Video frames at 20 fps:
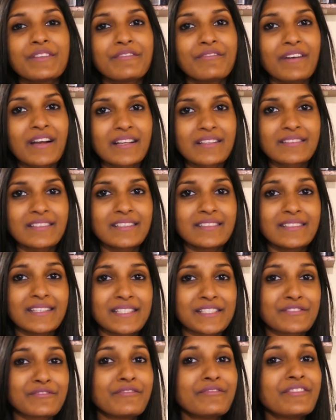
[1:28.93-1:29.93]
fact that
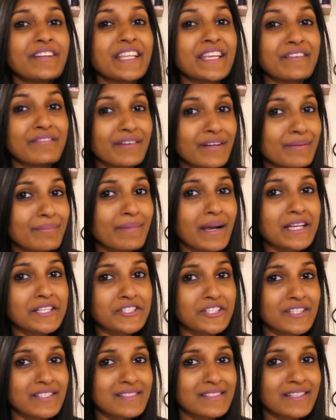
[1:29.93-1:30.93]
there's flavored
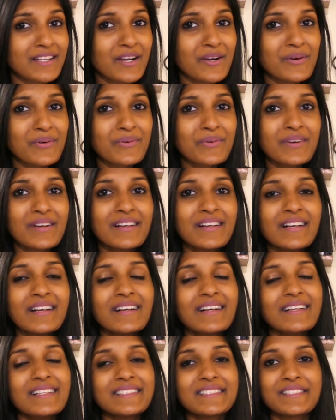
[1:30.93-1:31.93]
matchas now
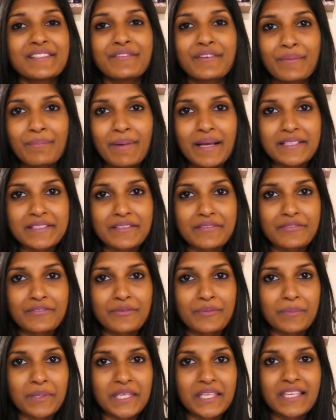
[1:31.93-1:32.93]
is even better for
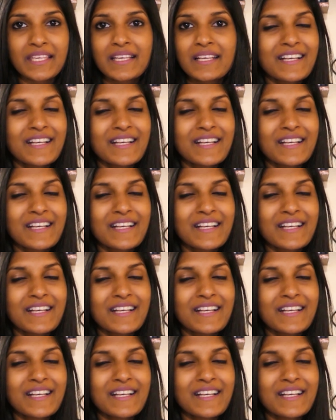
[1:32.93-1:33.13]
me.